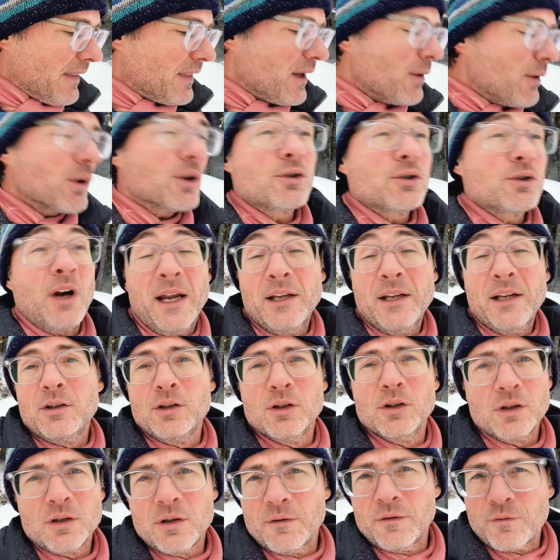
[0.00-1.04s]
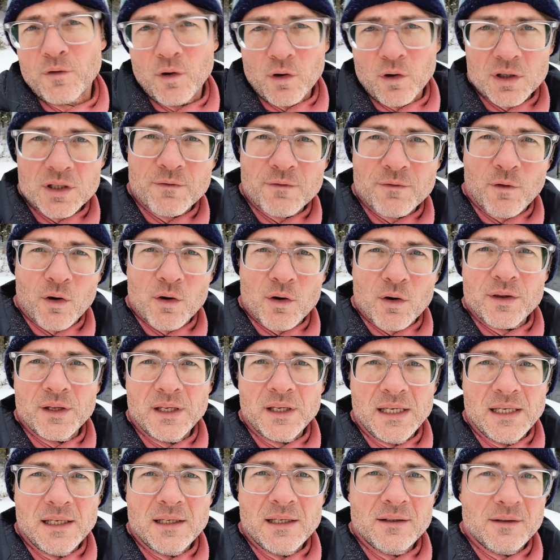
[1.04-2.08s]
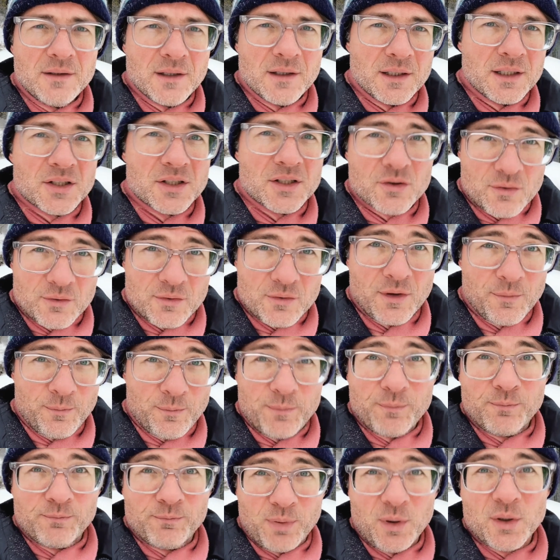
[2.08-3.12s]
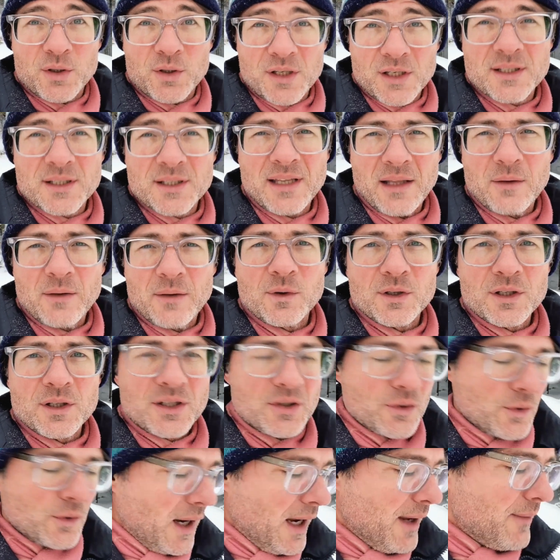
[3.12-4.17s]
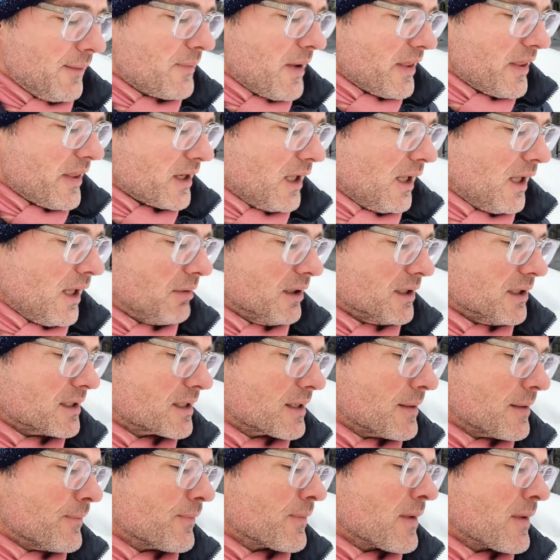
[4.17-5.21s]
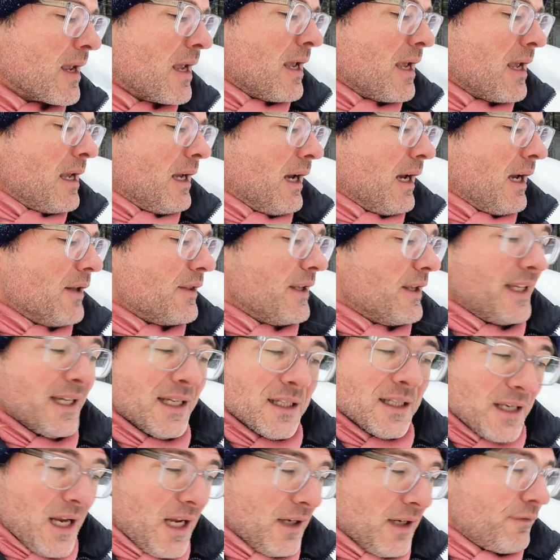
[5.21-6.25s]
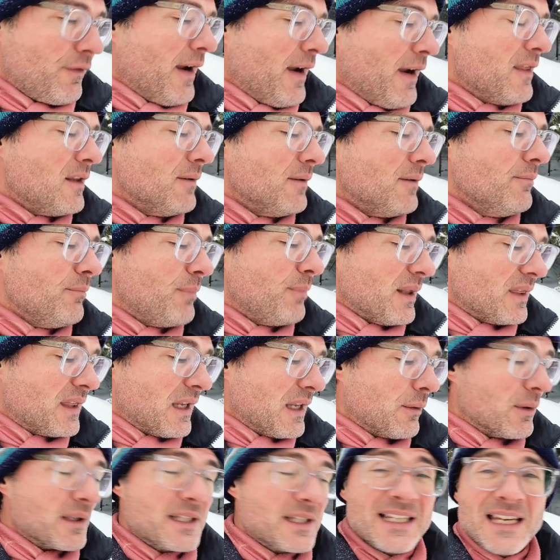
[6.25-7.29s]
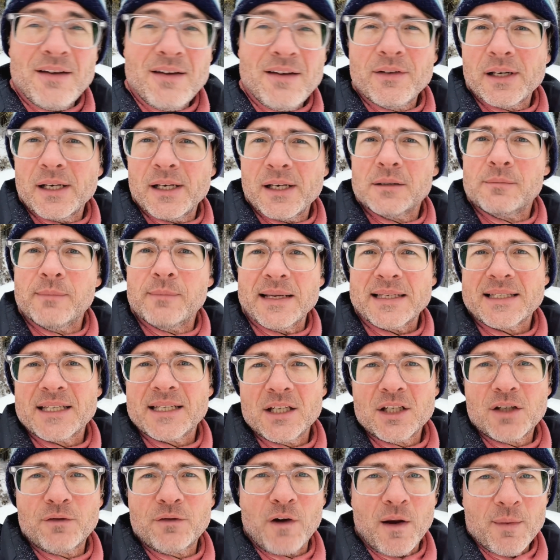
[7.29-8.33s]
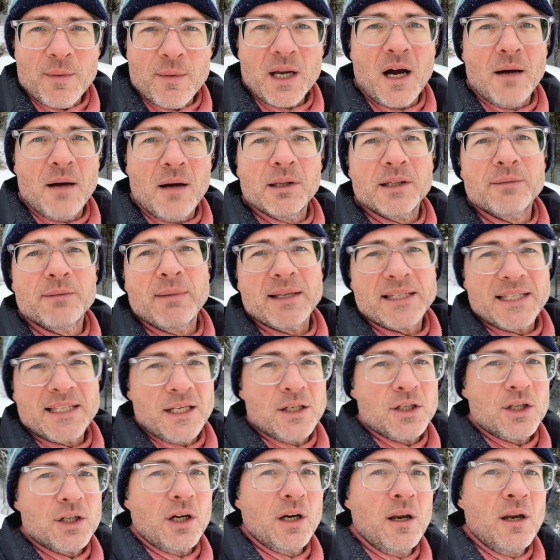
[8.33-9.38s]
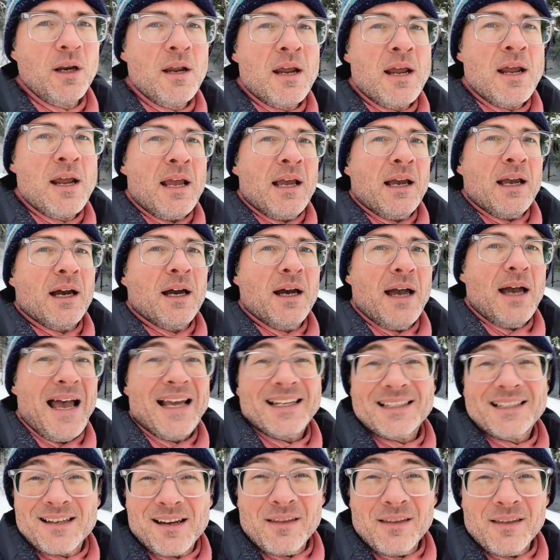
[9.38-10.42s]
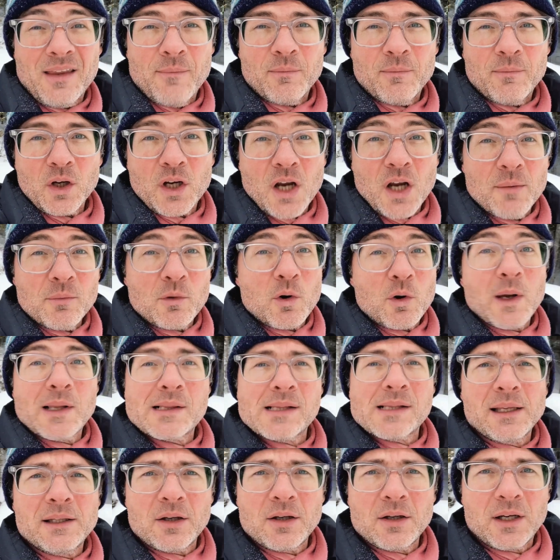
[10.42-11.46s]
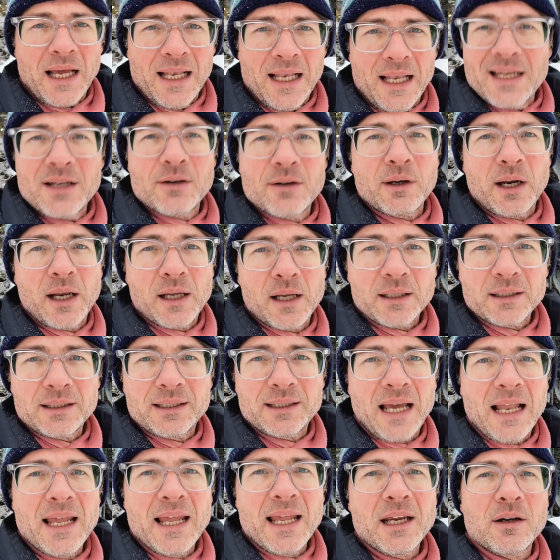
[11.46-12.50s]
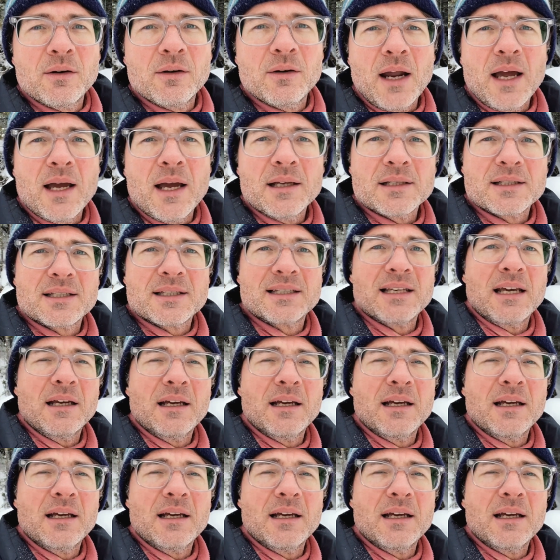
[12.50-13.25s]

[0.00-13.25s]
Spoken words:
they were trying to look, of course, for the persons that were described by the goblins. They did not find them, but they received a little message from a goblin messenger asking them to come quickly to Kalegra's